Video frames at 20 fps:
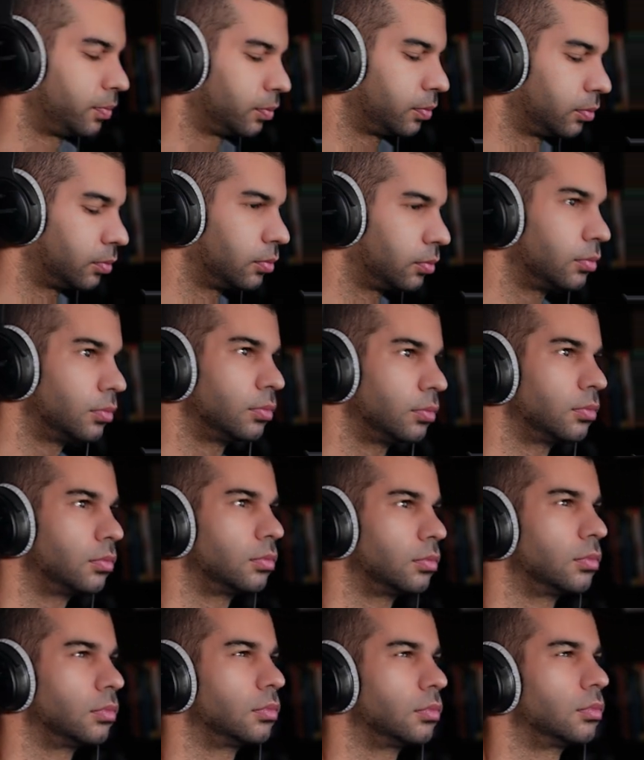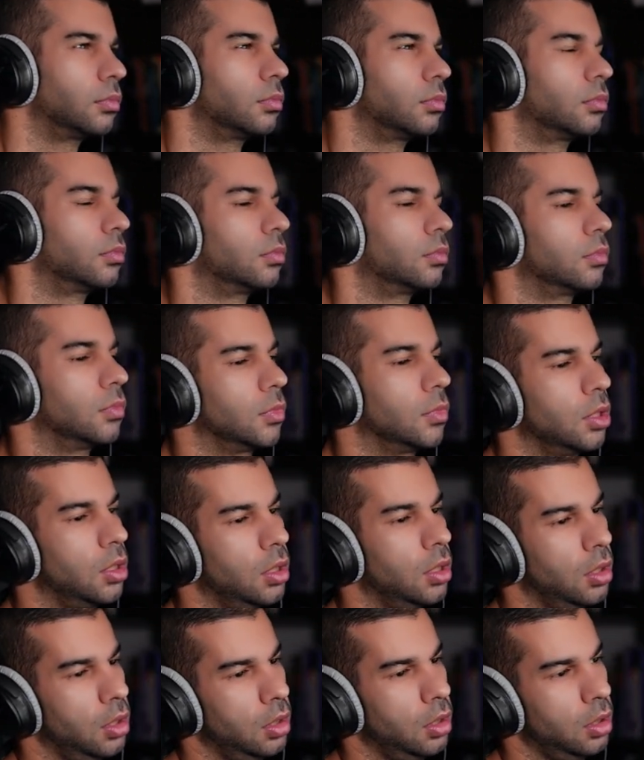
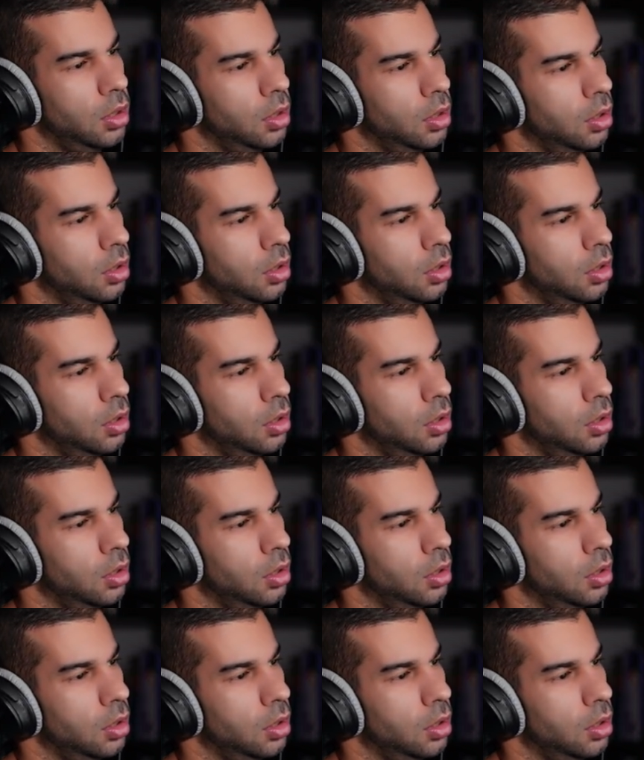(no one is talking)